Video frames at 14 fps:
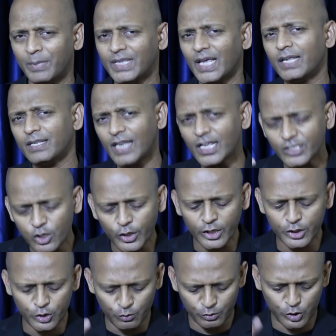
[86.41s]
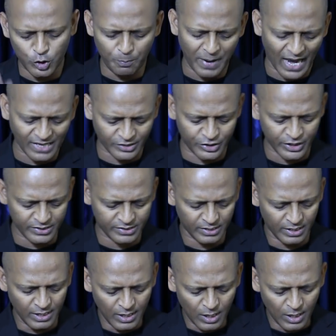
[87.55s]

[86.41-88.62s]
But then let's look into two passages.